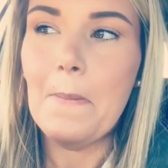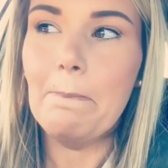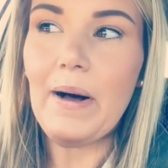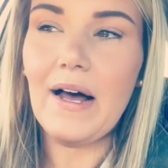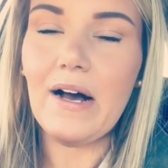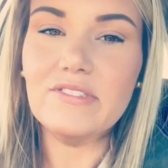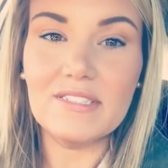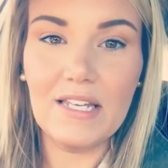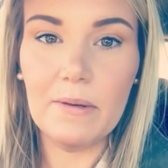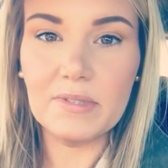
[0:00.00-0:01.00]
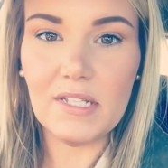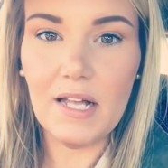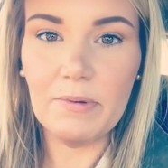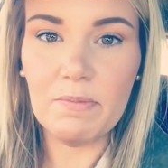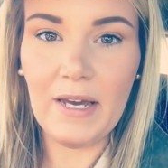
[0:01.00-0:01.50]
But I was at Sam's
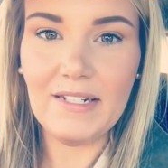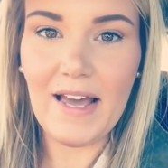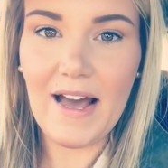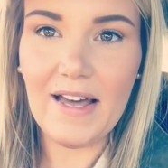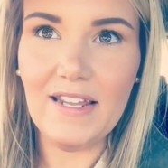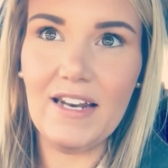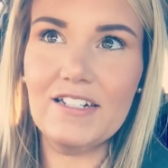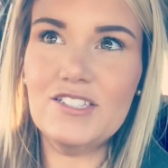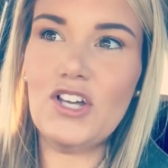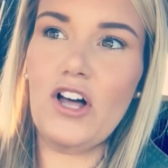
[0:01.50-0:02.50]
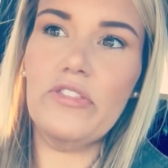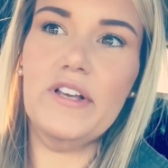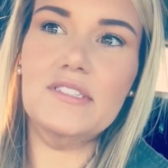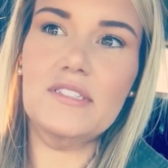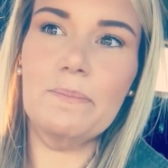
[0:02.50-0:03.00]
Club with my dad and I saw
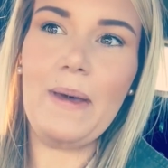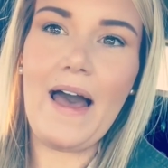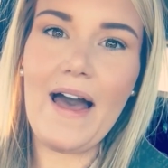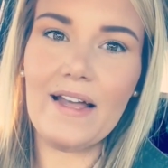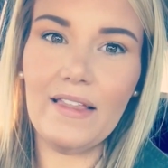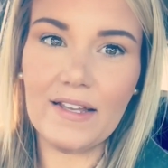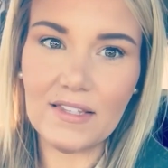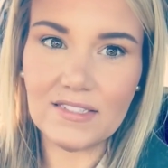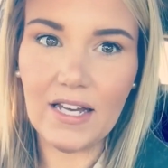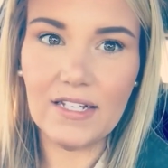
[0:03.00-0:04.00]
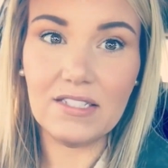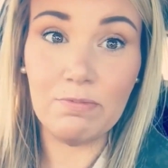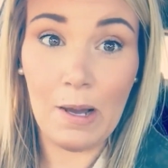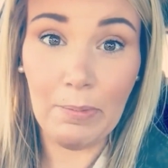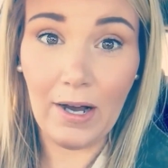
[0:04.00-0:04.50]
this bag like the size of
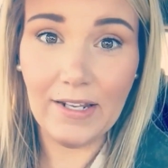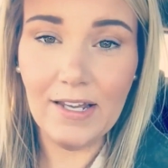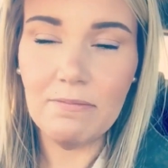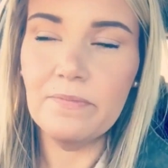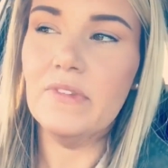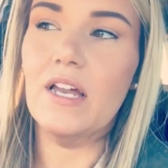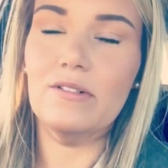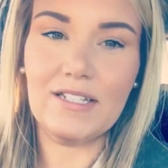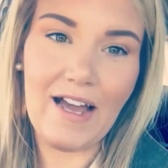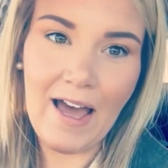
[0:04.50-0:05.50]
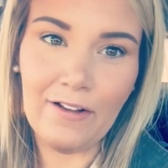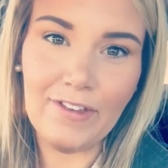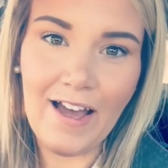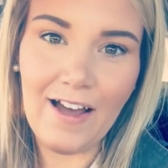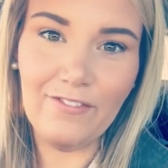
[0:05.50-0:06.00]
my body. And I was like, I have
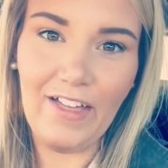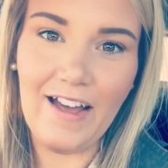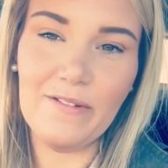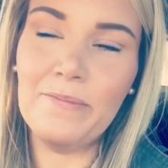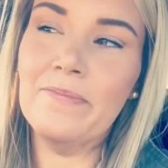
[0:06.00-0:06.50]
to have that.